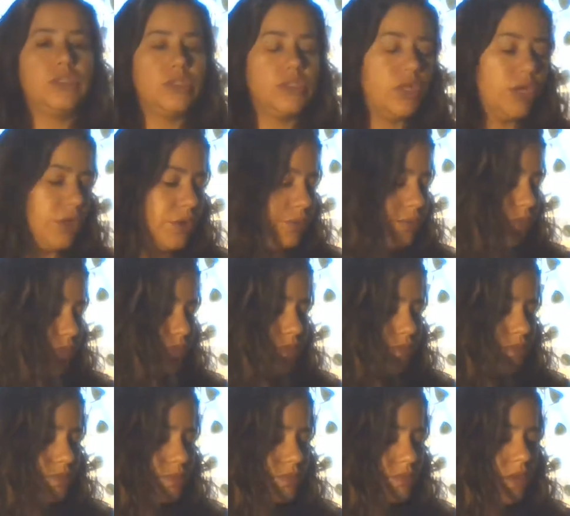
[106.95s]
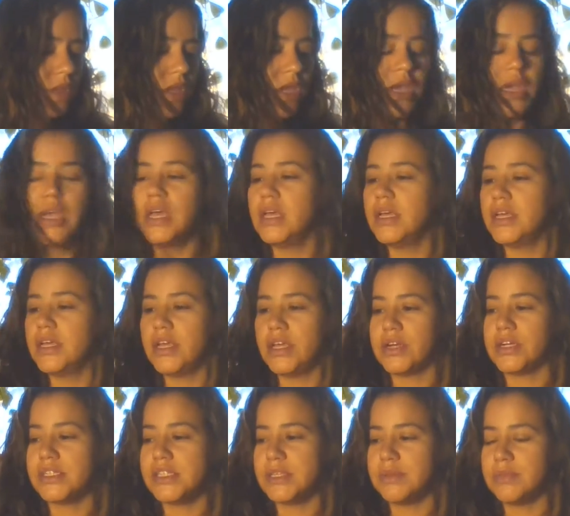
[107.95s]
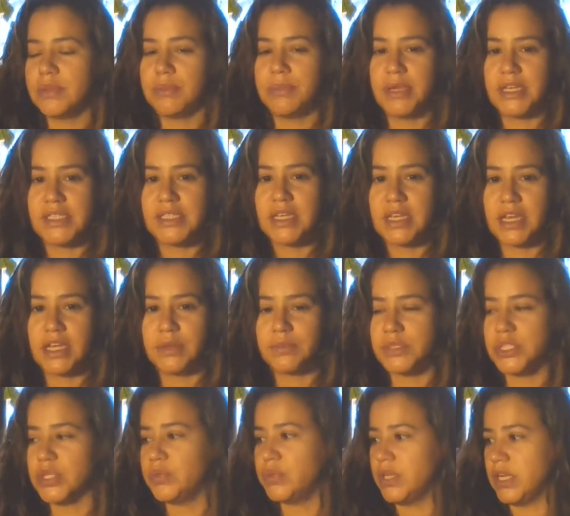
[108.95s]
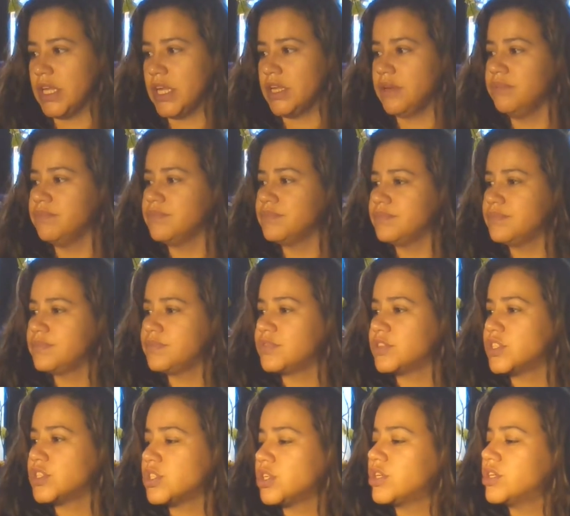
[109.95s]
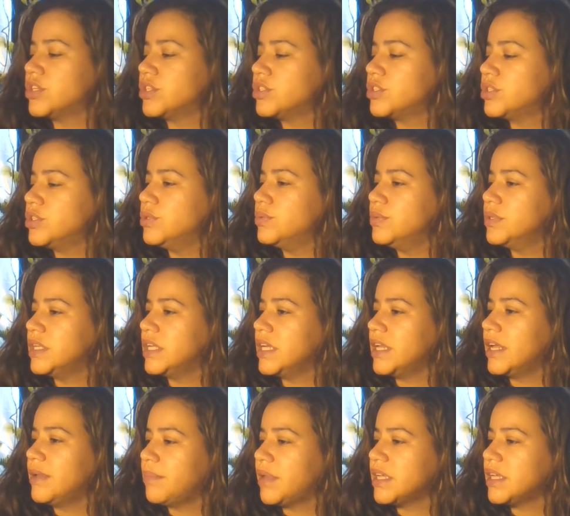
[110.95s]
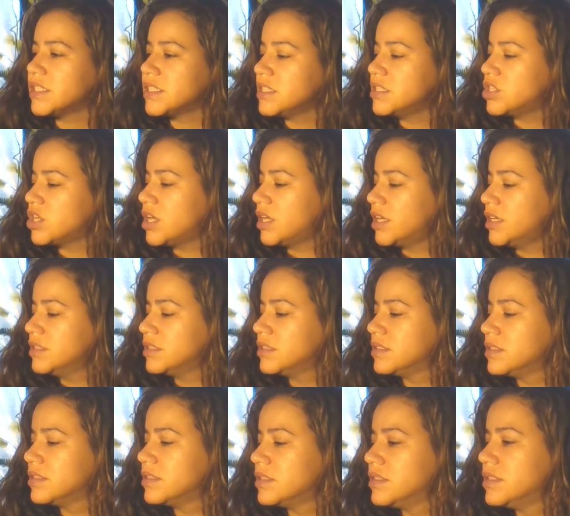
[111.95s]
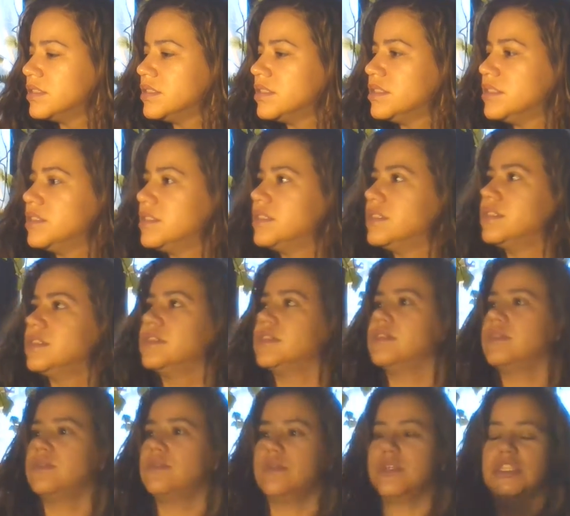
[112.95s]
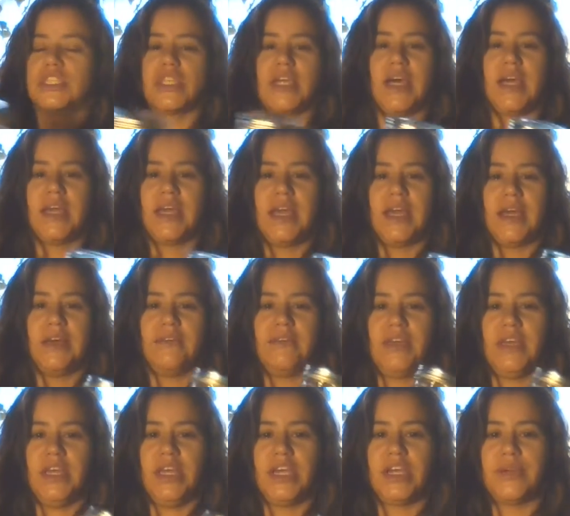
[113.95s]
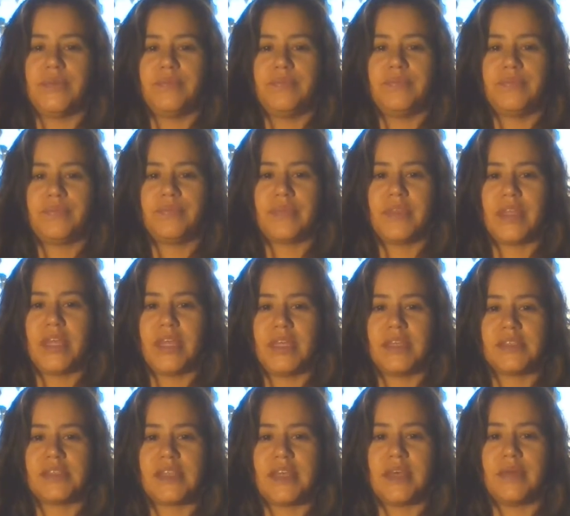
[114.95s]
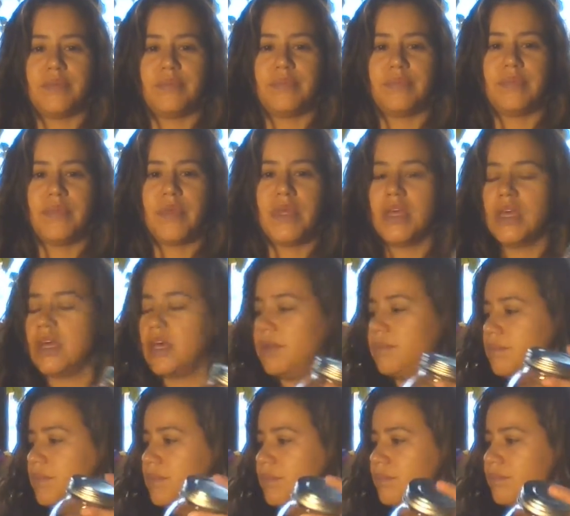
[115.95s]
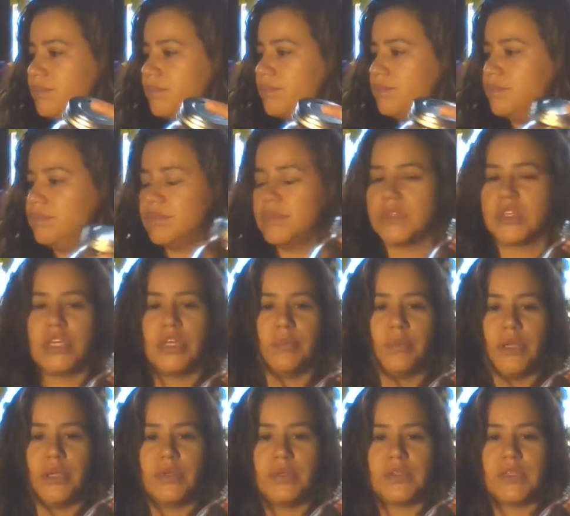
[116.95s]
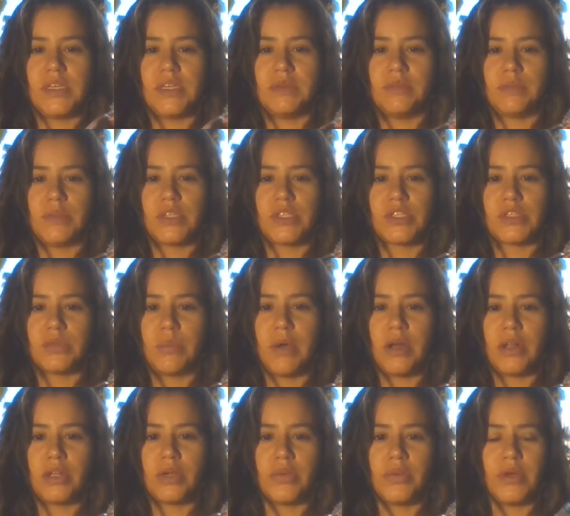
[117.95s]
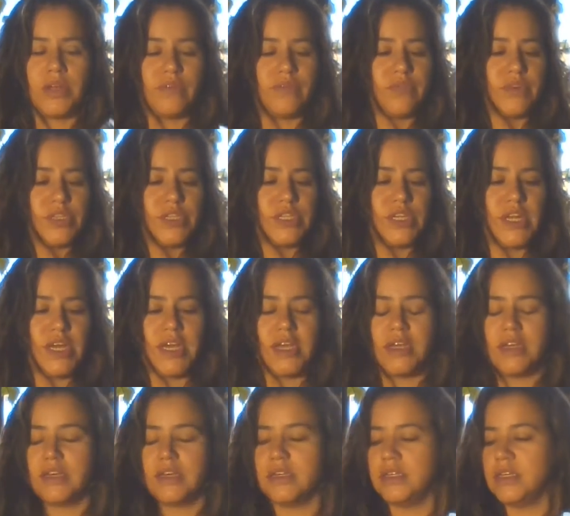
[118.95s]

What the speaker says: So here are some of the basic items you will need. For starters, you will need a mason jar, which I have here, except I'm going to be using a much smaller one for today.